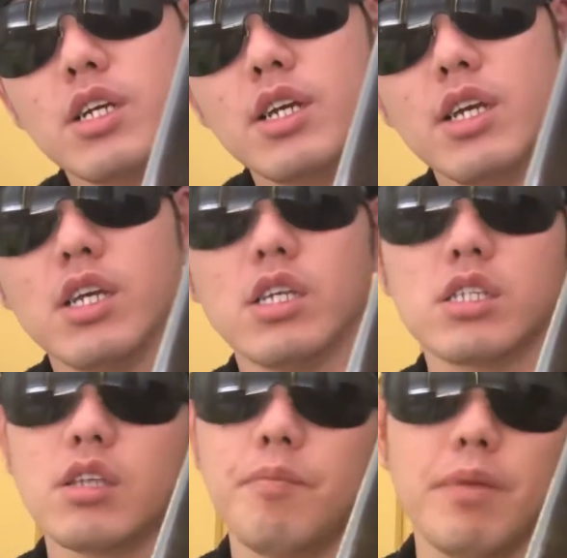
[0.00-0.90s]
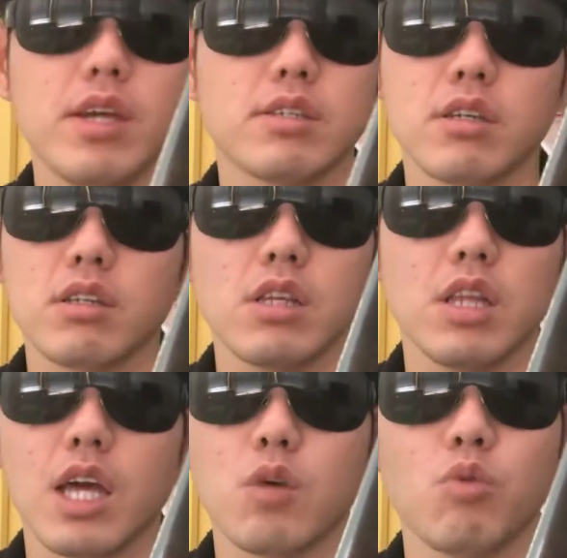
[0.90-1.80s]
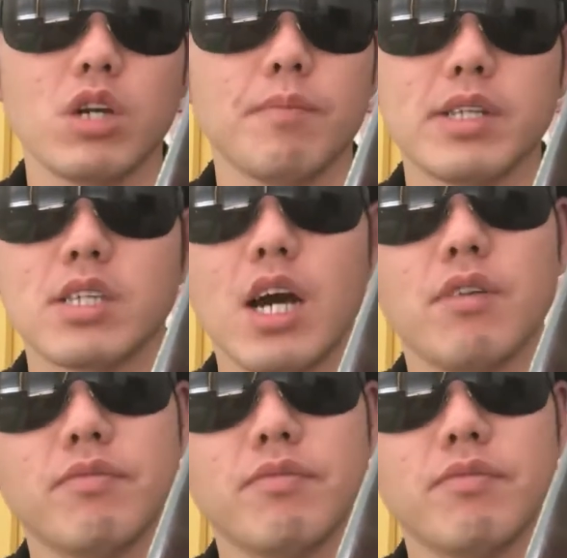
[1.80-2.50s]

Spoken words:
is basically like one of my top